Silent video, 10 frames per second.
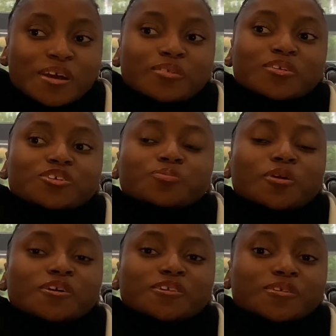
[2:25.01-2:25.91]
which
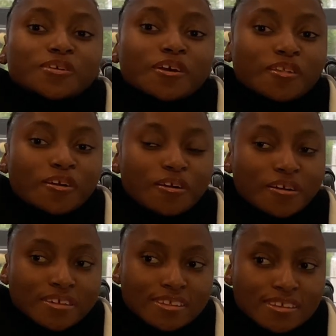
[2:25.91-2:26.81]
passed away a
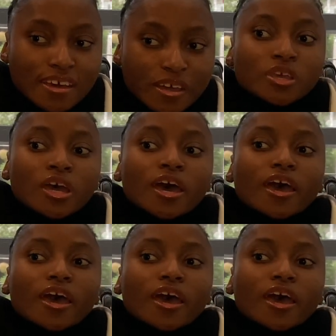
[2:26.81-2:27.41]
long time ago.